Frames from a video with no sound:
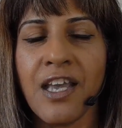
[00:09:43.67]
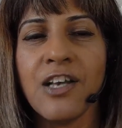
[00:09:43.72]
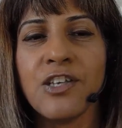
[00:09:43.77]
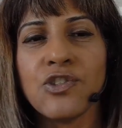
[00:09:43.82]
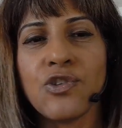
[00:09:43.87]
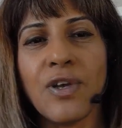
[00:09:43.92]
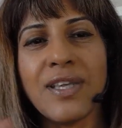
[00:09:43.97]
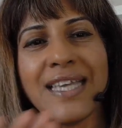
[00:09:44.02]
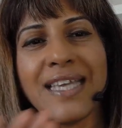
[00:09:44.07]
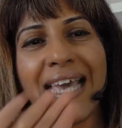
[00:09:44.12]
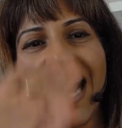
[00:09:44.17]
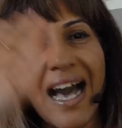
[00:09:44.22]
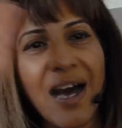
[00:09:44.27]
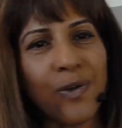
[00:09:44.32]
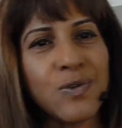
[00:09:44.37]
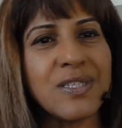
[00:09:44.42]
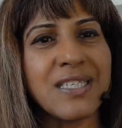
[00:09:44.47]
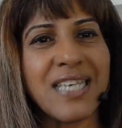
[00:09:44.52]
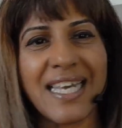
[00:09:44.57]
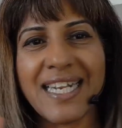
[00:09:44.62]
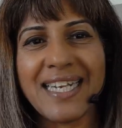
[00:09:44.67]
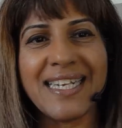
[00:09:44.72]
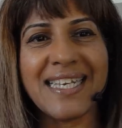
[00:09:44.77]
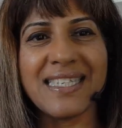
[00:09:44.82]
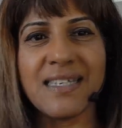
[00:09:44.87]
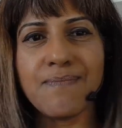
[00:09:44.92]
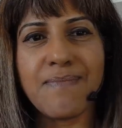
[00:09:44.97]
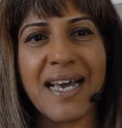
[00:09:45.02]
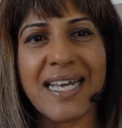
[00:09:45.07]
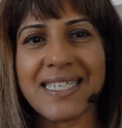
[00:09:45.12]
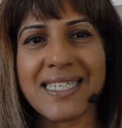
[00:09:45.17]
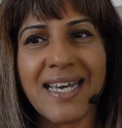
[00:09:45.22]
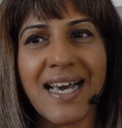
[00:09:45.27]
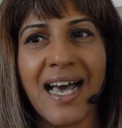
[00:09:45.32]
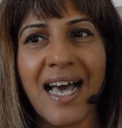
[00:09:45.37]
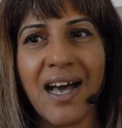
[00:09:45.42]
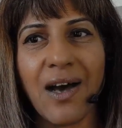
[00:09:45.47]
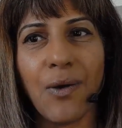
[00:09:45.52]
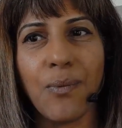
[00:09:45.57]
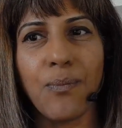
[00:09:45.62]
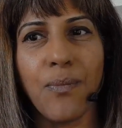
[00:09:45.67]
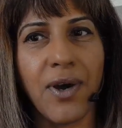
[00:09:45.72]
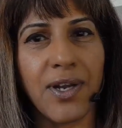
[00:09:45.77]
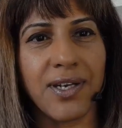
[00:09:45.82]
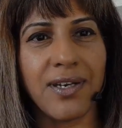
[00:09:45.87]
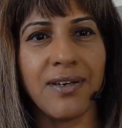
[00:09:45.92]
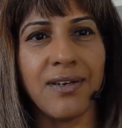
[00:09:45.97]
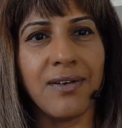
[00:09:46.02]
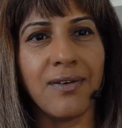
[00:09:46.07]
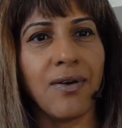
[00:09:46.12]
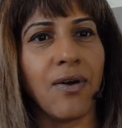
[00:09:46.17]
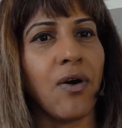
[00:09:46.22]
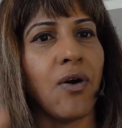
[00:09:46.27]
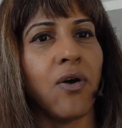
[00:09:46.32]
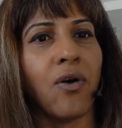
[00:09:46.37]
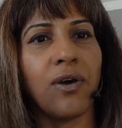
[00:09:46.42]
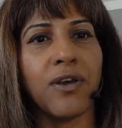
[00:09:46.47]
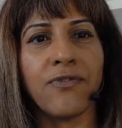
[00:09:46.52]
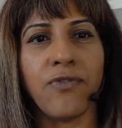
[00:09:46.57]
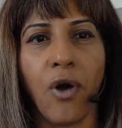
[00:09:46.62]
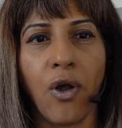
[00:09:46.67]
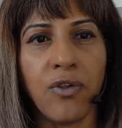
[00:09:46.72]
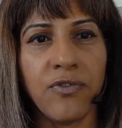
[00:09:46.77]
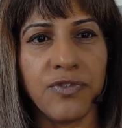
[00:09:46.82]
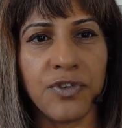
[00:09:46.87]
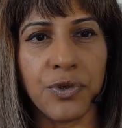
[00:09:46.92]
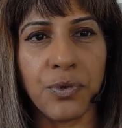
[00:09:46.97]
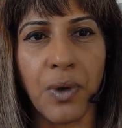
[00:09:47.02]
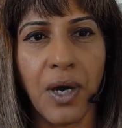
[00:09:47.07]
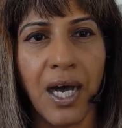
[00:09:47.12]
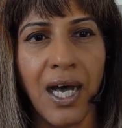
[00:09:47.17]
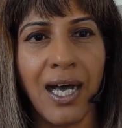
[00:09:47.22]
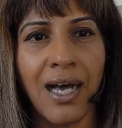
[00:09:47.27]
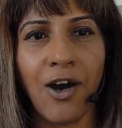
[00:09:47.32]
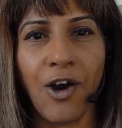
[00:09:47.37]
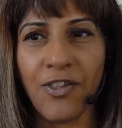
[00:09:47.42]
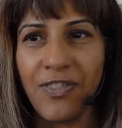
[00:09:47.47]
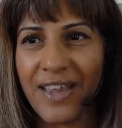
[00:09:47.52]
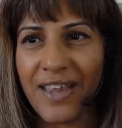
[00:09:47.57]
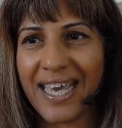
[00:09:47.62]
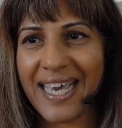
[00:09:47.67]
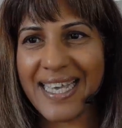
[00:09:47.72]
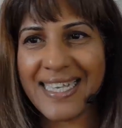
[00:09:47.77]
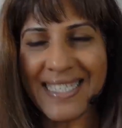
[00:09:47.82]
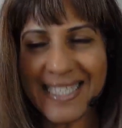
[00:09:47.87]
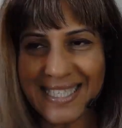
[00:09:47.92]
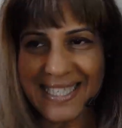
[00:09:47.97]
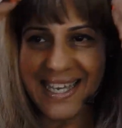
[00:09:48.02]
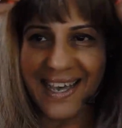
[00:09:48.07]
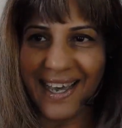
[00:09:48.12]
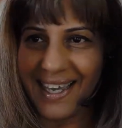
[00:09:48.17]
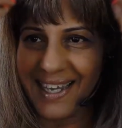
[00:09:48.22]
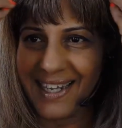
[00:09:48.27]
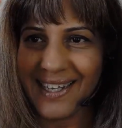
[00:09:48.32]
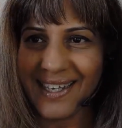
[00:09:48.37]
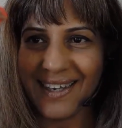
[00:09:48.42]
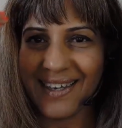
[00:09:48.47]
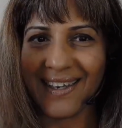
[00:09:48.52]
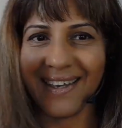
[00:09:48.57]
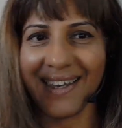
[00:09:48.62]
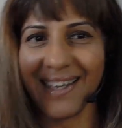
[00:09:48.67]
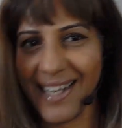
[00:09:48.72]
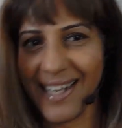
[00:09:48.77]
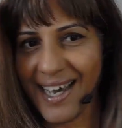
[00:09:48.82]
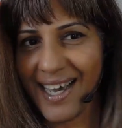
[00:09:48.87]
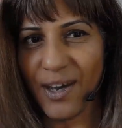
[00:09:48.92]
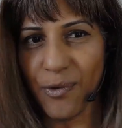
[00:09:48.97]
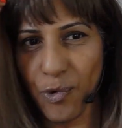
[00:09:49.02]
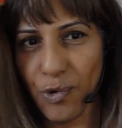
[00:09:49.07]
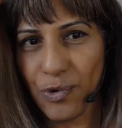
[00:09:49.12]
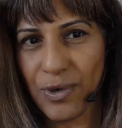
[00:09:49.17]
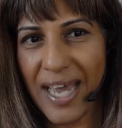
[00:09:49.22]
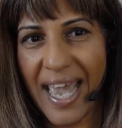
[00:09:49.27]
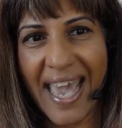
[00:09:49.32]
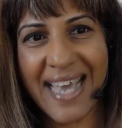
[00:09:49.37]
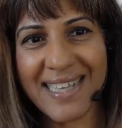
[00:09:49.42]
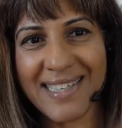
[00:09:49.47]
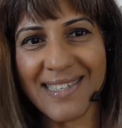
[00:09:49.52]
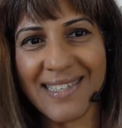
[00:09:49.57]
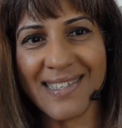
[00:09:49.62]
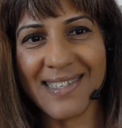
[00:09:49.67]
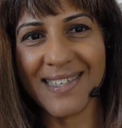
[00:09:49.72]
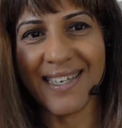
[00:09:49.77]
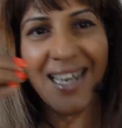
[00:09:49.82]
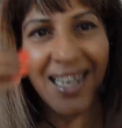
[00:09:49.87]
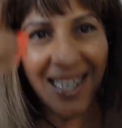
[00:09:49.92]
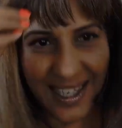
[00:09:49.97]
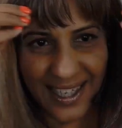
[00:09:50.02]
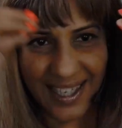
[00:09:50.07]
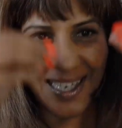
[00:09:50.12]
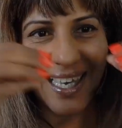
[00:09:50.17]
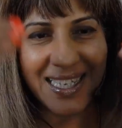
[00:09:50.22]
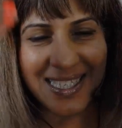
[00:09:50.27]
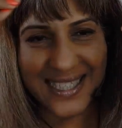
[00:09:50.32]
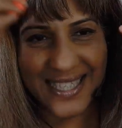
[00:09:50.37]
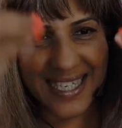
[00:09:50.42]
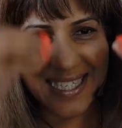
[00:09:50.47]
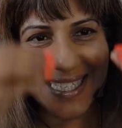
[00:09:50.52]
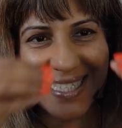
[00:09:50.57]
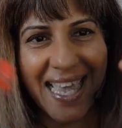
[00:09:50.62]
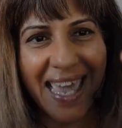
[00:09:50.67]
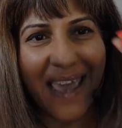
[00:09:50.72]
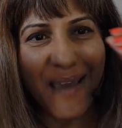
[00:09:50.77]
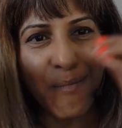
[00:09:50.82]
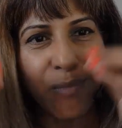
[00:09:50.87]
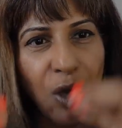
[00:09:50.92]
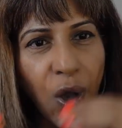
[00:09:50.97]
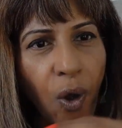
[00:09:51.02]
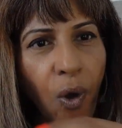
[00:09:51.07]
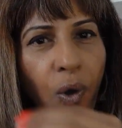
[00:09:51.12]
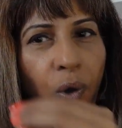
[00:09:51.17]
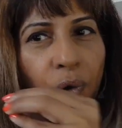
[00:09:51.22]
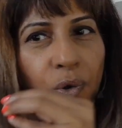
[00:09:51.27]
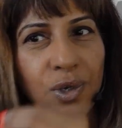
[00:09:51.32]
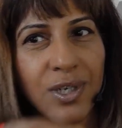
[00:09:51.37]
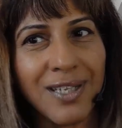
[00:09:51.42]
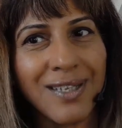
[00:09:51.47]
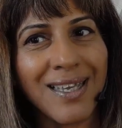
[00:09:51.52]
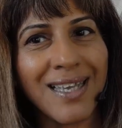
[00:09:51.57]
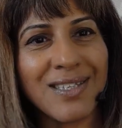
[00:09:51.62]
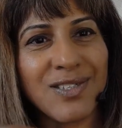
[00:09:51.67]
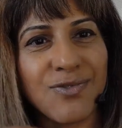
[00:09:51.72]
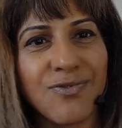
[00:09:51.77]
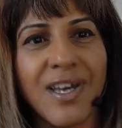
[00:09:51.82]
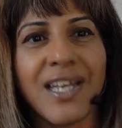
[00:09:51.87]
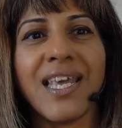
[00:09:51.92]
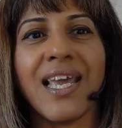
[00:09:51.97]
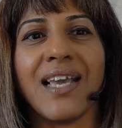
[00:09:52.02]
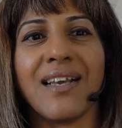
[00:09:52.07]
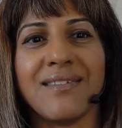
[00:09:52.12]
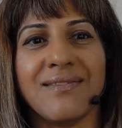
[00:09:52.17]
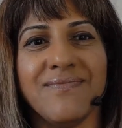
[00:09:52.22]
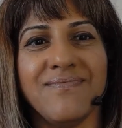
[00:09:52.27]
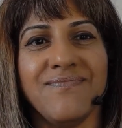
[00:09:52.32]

So on the outside, it doesn't matter how modern or evolved you are. On the inside, in our own heads, it's the same code that's running.